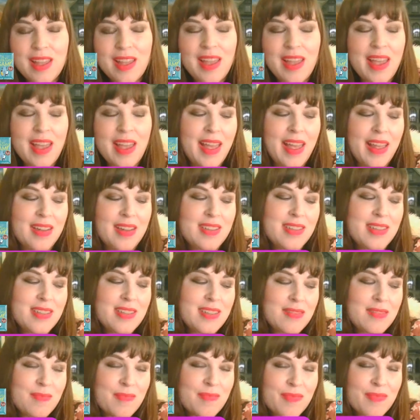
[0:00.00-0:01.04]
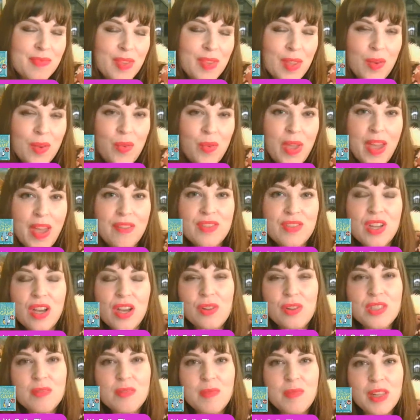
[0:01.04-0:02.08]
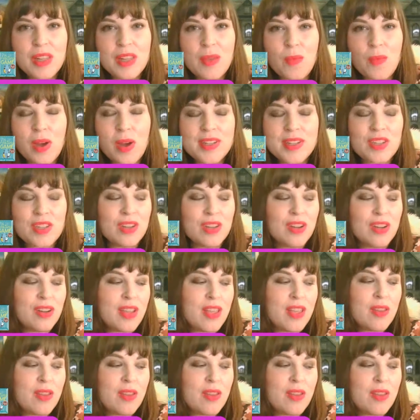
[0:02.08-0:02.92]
And we have to ultimately wonder,